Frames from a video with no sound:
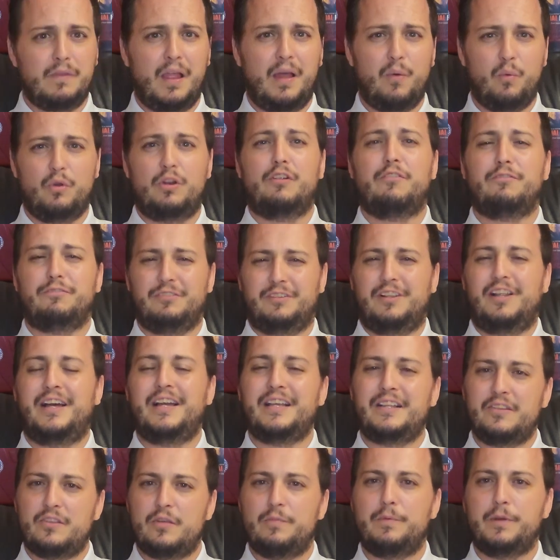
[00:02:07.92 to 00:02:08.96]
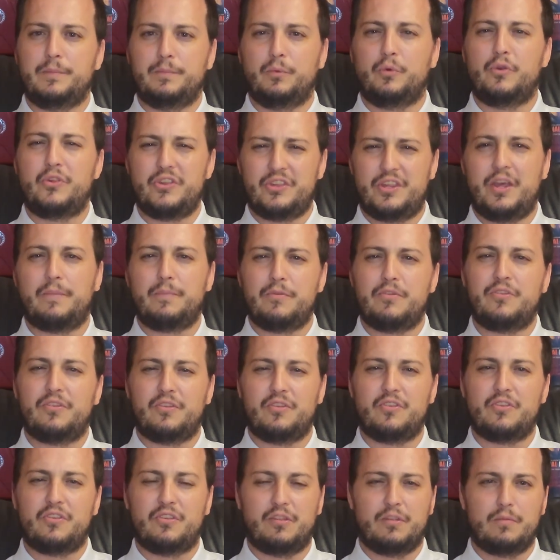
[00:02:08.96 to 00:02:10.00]
I would have liked a bit more
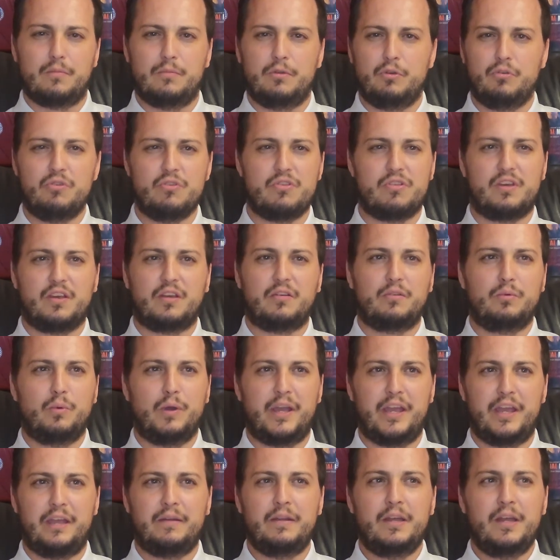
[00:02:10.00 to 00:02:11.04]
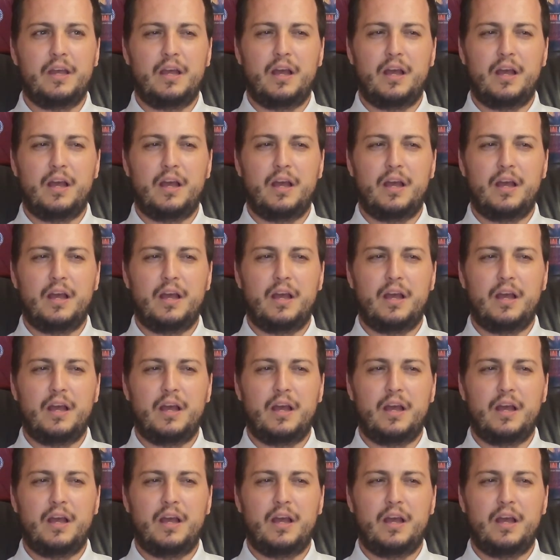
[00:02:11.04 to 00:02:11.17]
substance in the music where